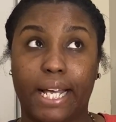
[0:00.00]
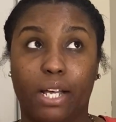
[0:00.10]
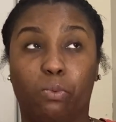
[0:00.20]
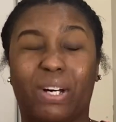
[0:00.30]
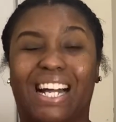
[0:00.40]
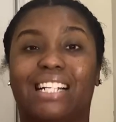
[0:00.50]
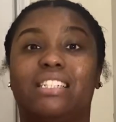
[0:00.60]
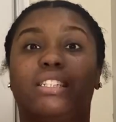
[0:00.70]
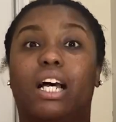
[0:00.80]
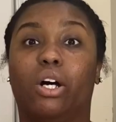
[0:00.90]
what I
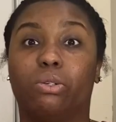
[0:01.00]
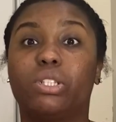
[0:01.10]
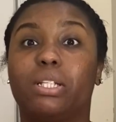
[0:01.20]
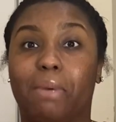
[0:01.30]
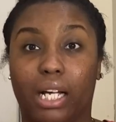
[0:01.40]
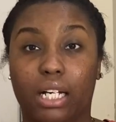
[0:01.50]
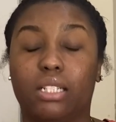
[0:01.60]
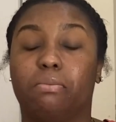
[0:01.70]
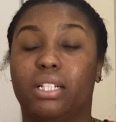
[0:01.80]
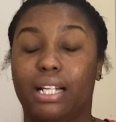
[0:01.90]
sell to my
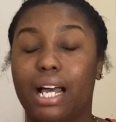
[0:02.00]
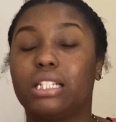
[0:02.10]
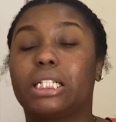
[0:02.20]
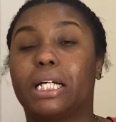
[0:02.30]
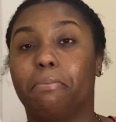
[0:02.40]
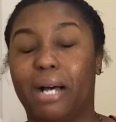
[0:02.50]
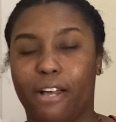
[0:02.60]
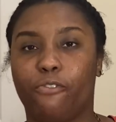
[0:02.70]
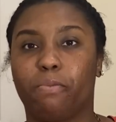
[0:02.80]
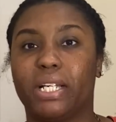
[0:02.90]
customer that is going to buy
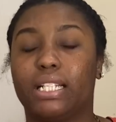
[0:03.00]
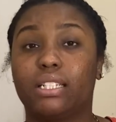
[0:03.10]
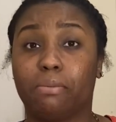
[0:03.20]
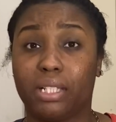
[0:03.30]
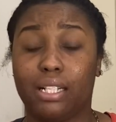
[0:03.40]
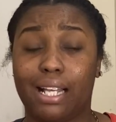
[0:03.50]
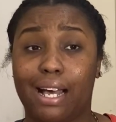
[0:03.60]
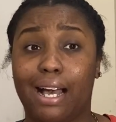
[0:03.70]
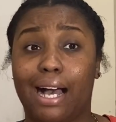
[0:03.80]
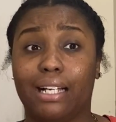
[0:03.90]
from me is something
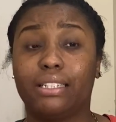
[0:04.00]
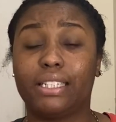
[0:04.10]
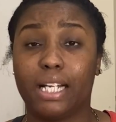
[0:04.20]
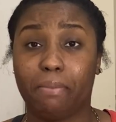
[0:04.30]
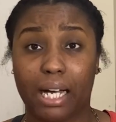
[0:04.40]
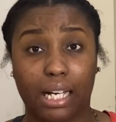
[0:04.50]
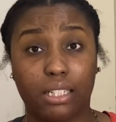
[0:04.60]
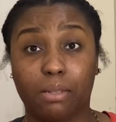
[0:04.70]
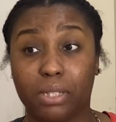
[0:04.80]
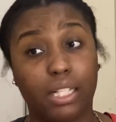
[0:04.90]
that I stand behind,
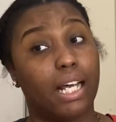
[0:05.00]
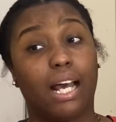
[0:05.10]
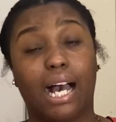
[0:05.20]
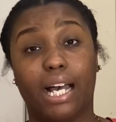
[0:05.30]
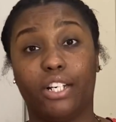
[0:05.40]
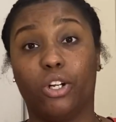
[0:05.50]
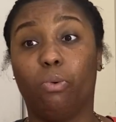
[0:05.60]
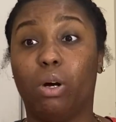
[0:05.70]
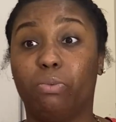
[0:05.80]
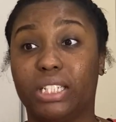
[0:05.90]
something that I know
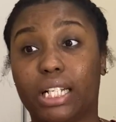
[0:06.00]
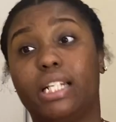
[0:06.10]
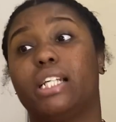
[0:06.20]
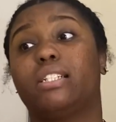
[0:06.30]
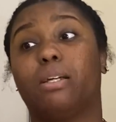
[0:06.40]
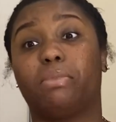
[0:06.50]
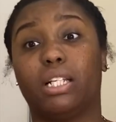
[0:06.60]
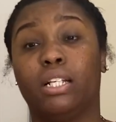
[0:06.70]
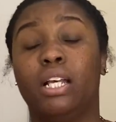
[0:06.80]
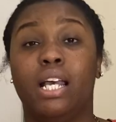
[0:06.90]
what was in there,
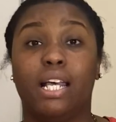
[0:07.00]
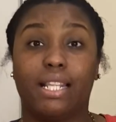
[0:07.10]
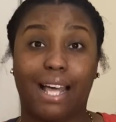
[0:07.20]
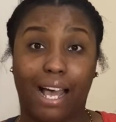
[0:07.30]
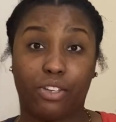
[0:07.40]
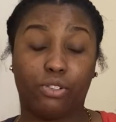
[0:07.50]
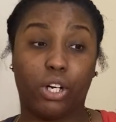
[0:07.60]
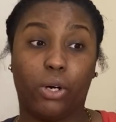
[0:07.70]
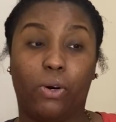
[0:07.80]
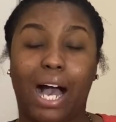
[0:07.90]
something that,
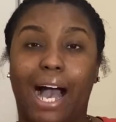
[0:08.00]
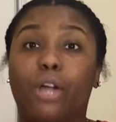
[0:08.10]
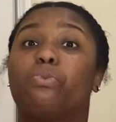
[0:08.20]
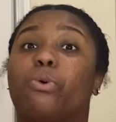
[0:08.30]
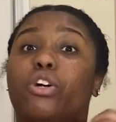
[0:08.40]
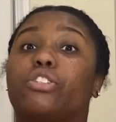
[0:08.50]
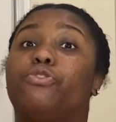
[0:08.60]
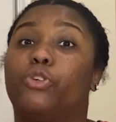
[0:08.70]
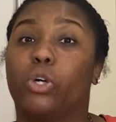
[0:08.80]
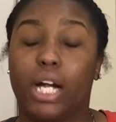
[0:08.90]
I worked
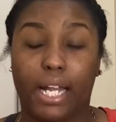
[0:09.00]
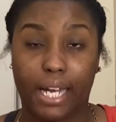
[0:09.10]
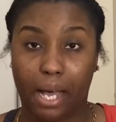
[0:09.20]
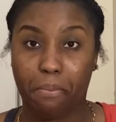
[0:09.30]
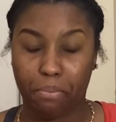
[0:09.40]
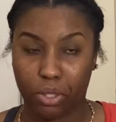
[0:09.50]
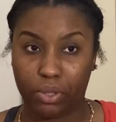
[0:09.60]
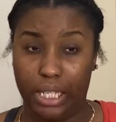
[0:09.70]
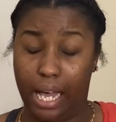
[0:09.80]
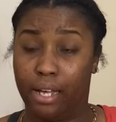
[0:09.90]
for and I
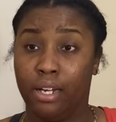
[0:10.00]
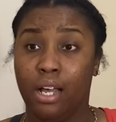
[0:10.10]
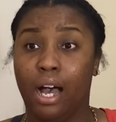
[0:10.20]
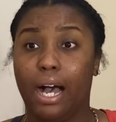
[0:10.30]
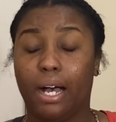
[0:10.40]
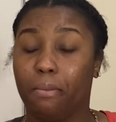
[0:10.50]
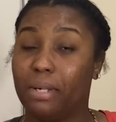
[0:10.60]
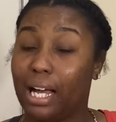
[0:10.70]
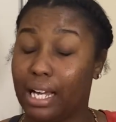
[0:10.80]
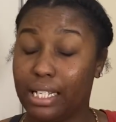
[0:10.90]
built that.
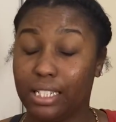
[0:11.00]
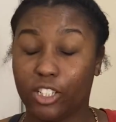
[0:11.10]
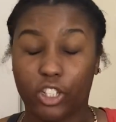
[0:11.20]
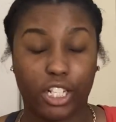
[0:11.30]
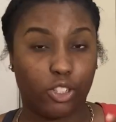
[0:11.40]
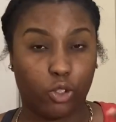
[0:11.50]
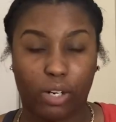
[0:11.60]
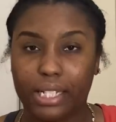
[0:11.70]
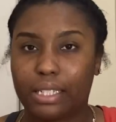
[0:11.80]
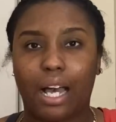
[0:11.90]
It's
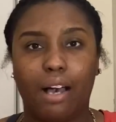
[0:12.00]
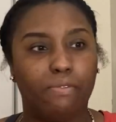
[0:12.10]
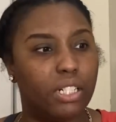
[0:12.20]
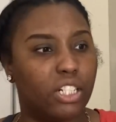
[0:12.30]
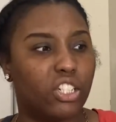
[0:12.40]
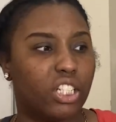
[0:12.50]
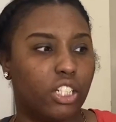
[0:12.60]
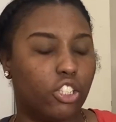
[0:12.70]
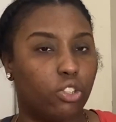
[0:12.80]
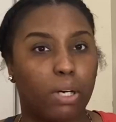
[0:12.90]
great to have vendors, and
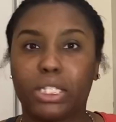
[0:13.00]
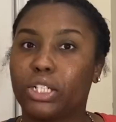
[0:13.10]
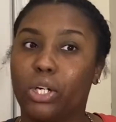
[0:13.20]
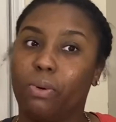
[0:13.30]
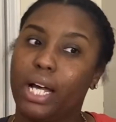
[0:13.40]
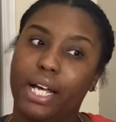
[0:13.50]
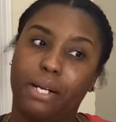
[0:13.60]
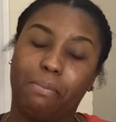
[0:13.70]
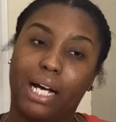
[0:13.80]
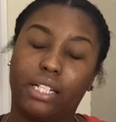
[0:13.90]
it's great to go ahead
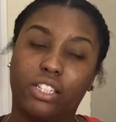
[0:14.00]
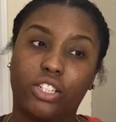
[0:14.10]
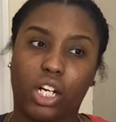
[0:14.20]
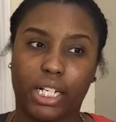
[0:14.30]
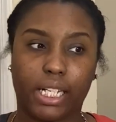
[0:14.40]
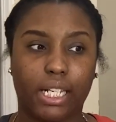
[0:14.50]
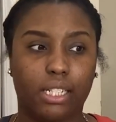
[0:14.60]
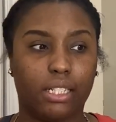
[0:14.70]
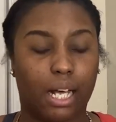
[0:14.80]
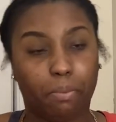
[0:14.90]
and buy these starter
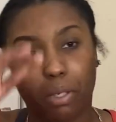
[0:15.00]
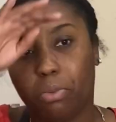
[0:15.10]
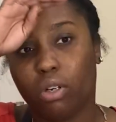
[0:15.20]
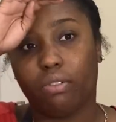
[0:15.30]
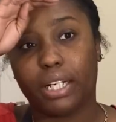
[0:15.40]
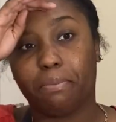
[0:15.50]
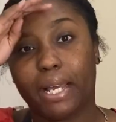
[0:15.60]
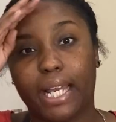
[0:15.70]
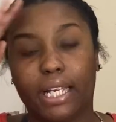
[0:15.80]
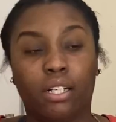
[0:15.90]
kits that people already
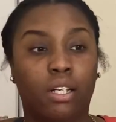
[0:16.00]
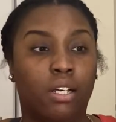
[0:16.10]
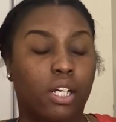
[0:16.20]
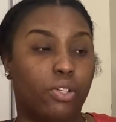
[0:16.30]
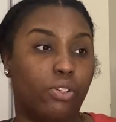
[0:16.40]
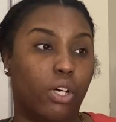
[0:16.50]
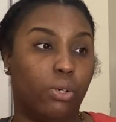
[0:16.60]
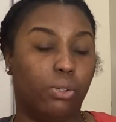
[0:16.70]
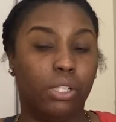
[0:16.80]
made, made